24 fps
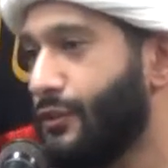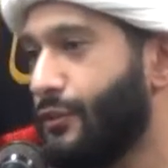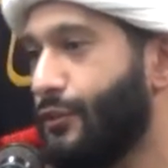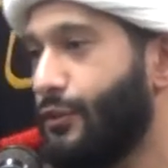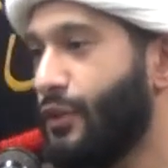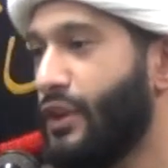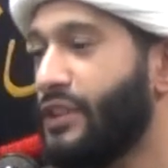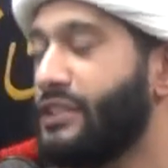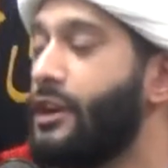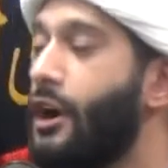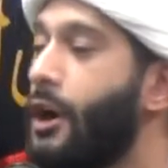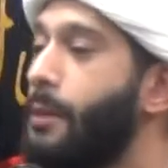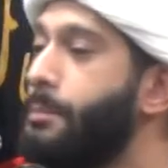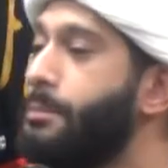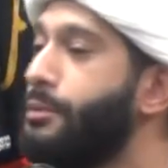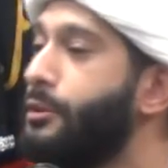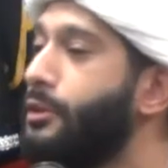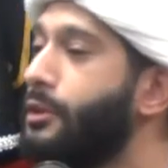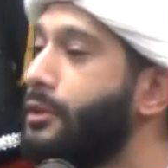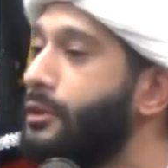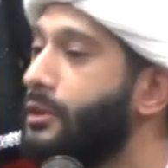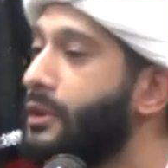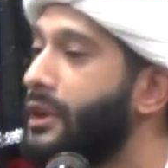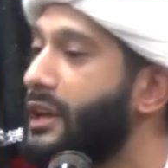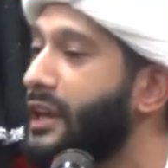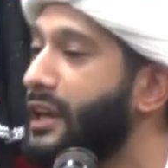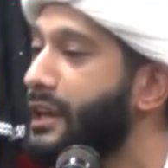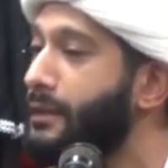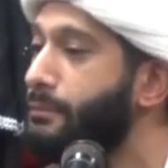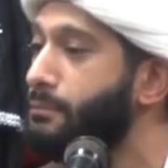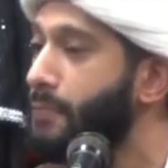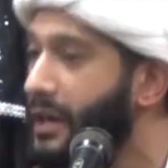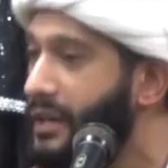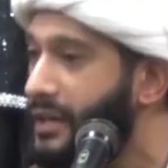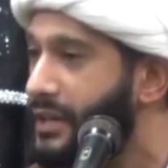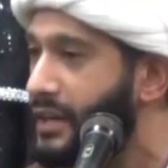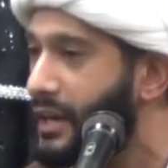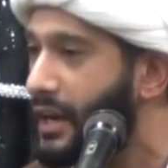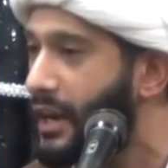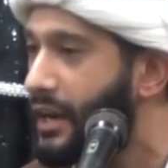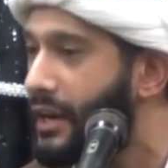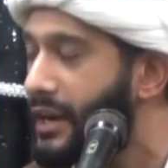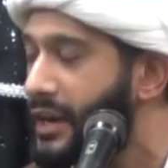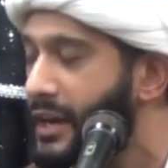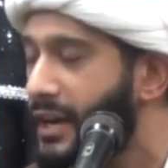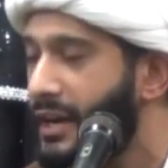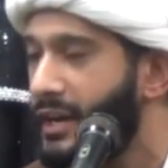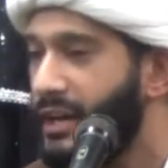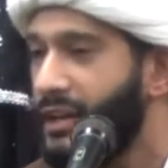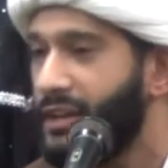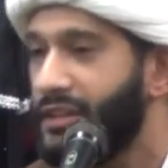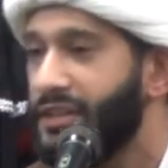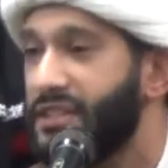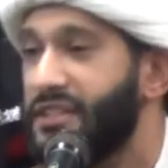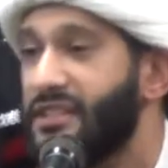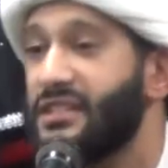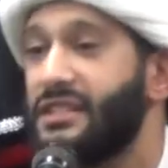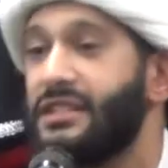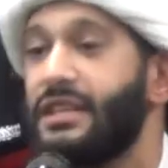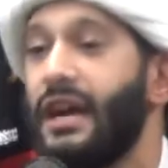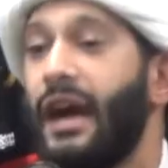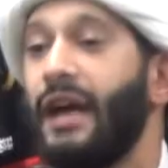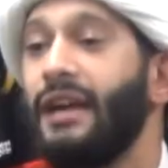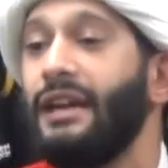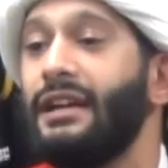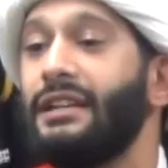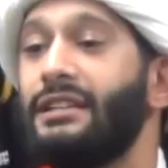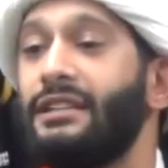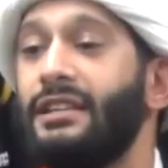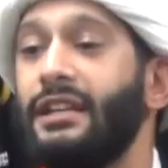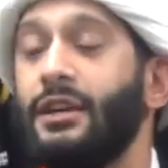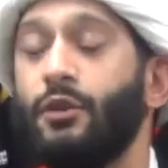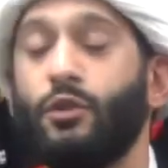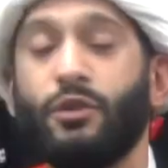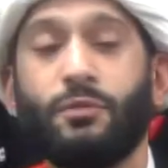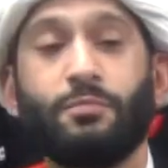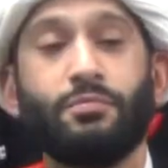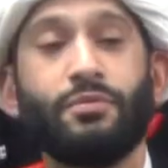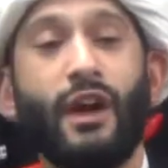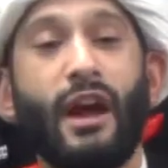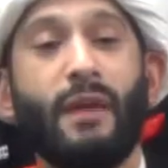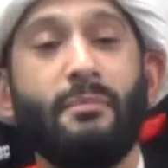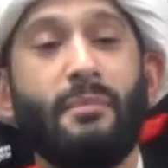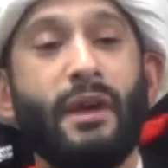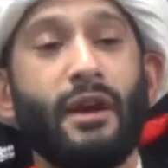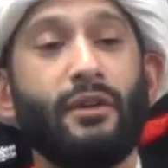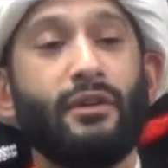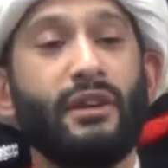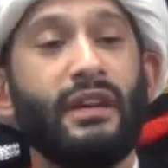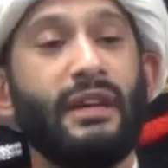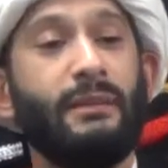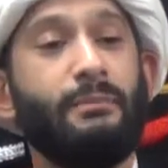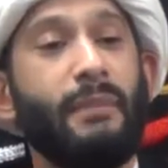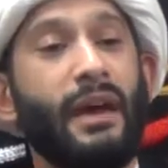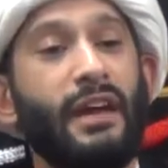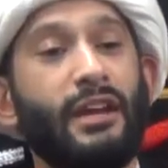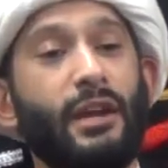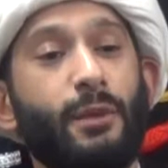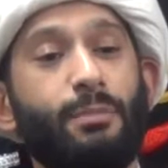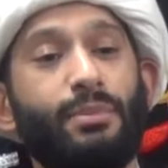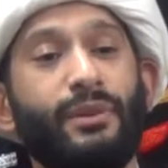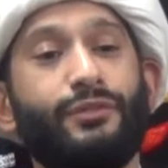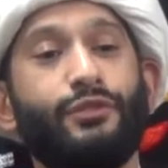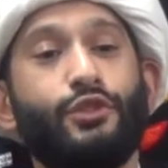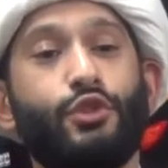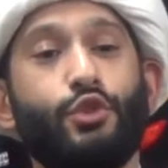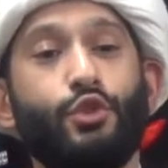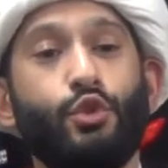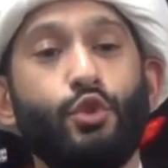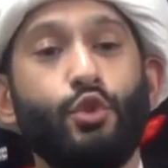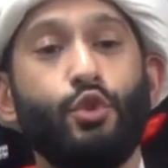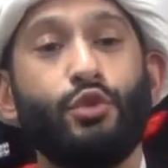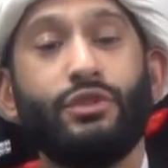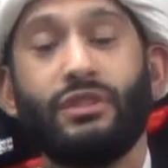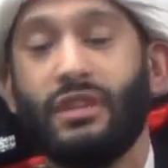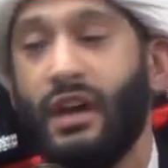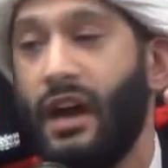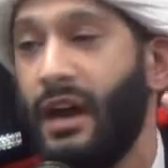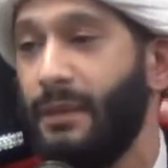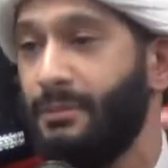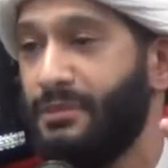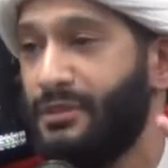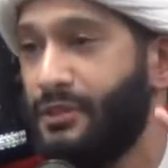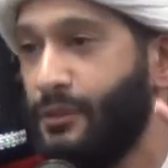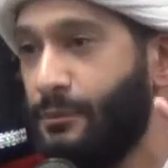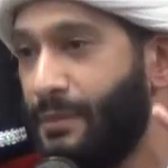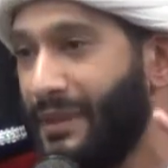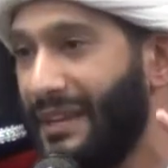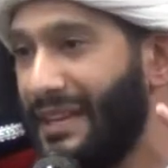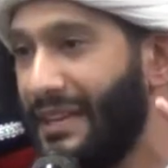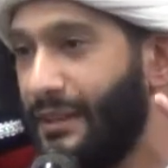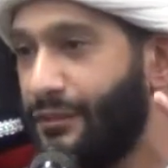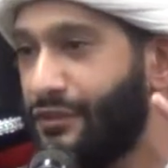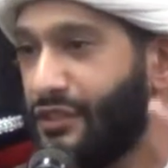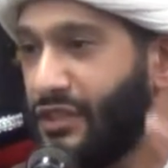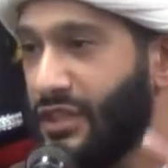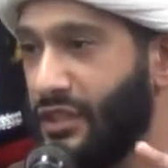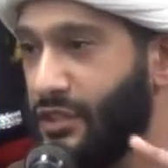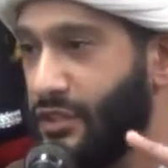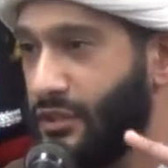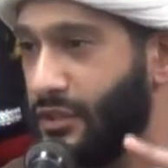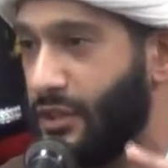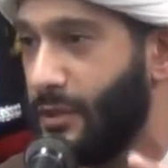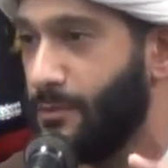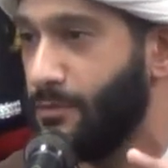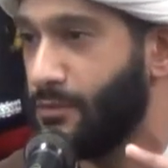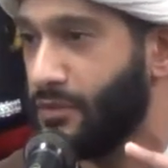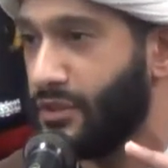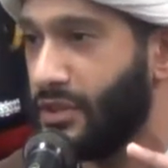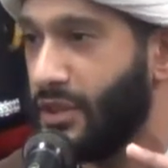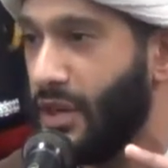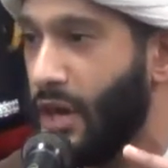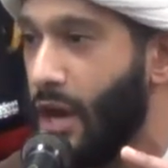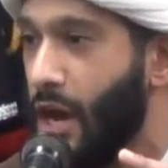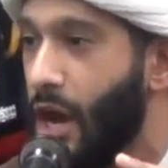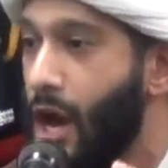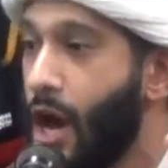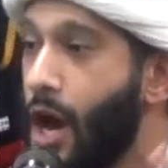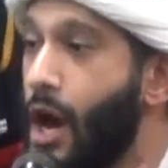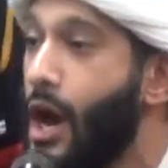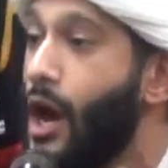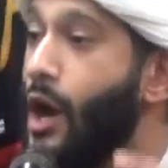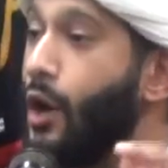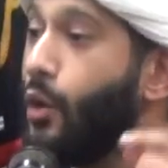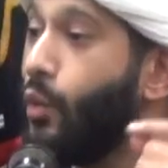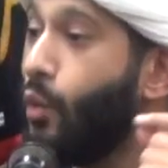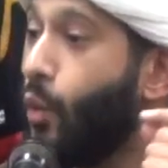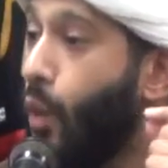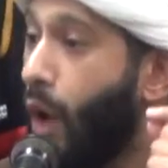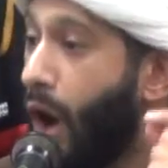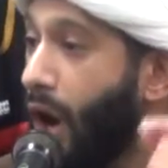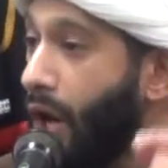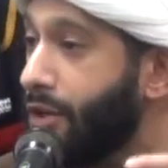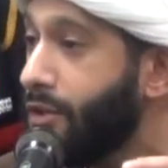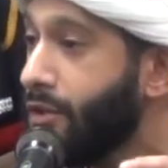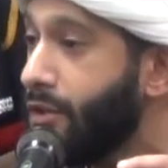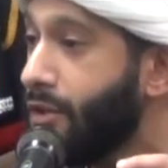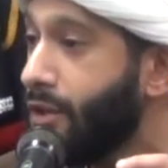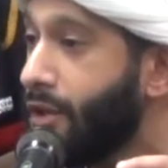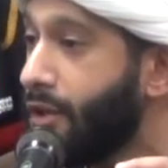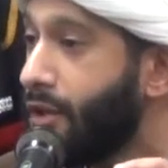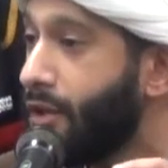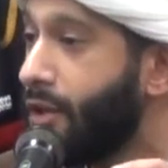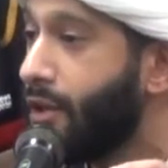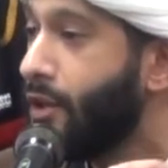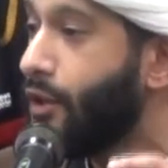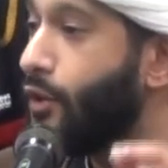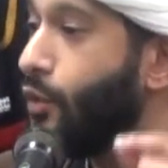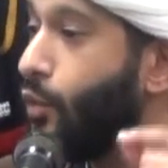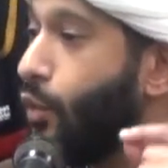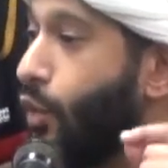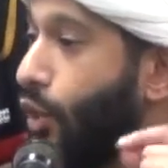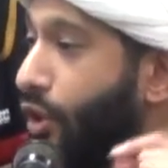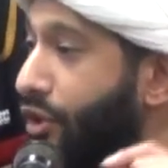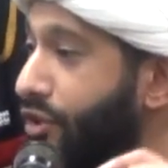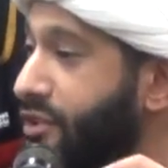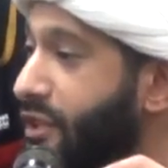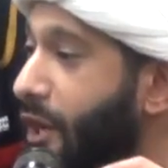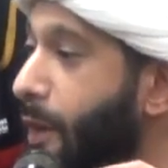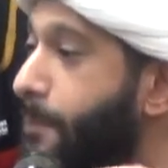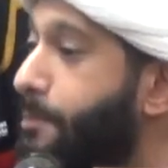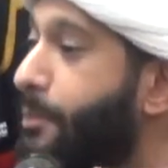For example, in Mecca, the society was primarily made up of two types of belief systems. One was a